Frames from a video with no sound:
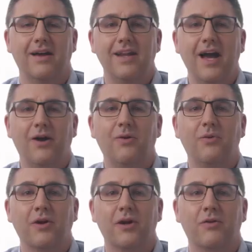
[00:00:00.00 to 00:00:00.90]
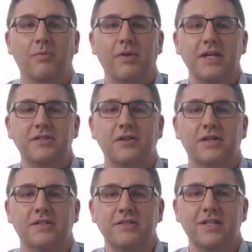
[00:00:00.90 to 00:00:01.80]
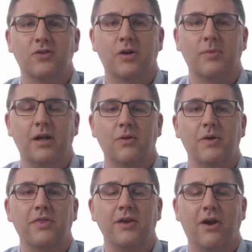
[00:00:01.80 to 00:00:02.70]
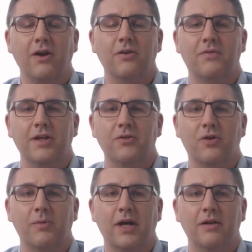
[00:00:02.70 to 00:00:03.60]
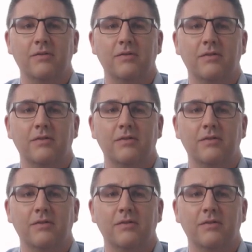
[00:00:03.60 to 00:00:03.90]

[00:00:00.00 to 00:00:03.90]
Now, we're going to replace your existing doorbell with the Arlo Video Doorbell.